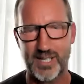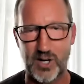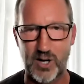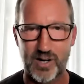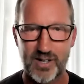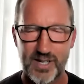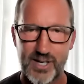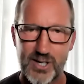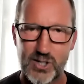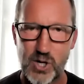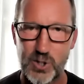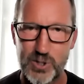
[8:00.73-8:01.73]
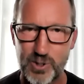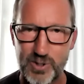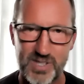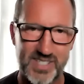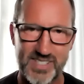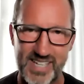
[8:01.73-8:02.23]
in our culture,
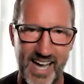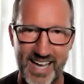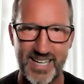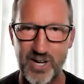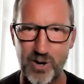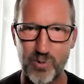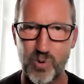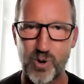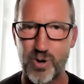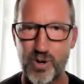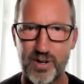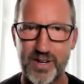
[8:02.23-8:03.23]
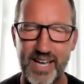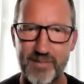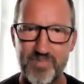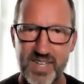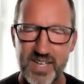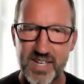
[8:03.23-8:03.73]
society, our world at
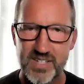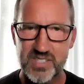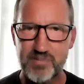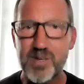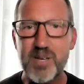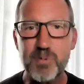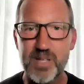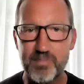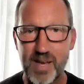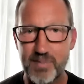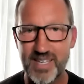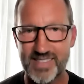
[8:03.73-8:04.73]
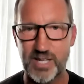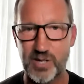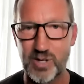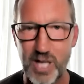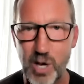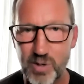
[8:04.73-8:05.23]
some people that may be at their
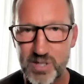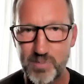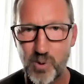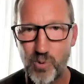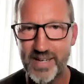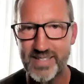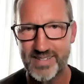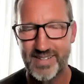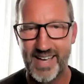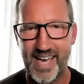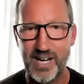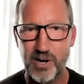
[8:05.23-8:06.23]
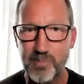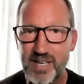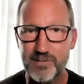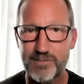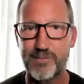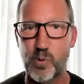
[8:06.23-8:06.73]
lowest point and are
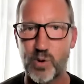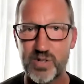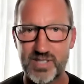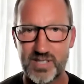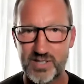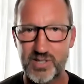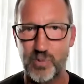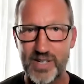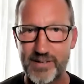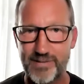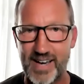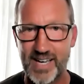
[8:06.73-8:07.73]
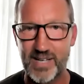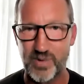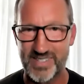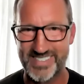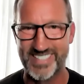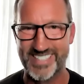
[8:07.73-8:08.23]
being forced to redefine
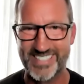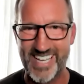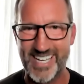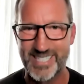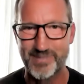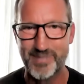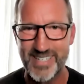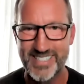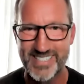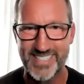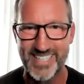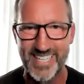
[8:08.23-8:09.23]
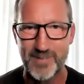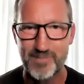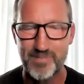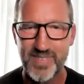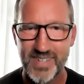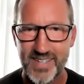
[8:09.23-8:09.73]
what success means to them.